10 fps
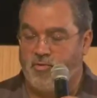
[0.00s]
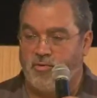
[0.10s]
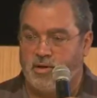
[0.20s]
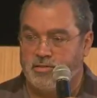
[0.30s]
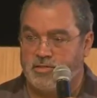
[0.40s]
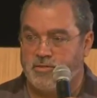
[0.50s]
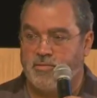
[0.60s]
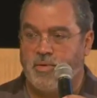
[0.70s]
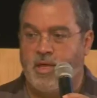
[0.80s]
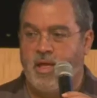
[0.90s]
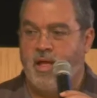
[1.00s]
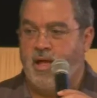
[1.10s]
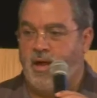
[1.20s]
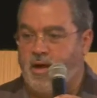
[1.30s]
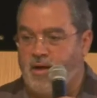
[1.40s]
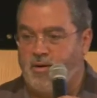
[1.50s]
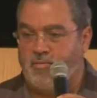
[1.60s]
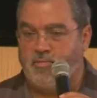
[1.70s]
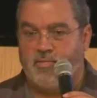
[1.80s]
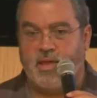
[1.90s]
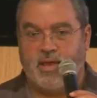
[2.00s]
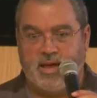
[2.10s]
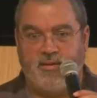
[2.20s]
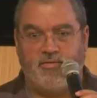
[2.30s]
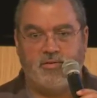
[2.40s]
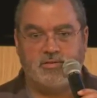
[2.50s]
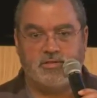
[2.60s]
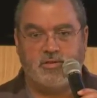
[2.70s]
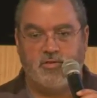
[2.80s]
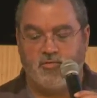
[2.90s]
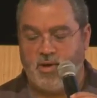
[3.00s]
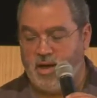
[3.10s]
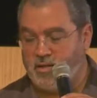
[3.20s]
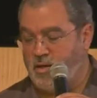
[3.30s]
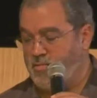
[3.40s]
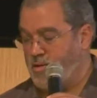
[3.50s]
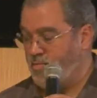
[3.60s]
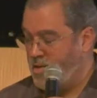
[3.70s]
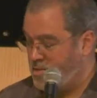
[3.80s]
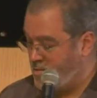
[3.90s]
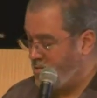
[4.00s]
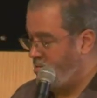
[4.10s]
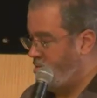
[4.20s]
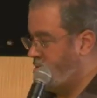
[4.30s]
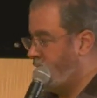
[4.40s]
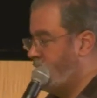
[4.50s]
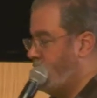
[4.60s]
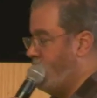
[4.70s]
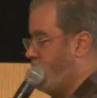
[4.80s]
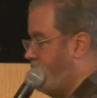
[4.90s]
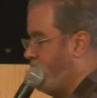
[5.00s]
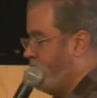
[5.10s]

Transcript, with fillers: than once um, and got folks riled up, and I'll play some of their music in a moment.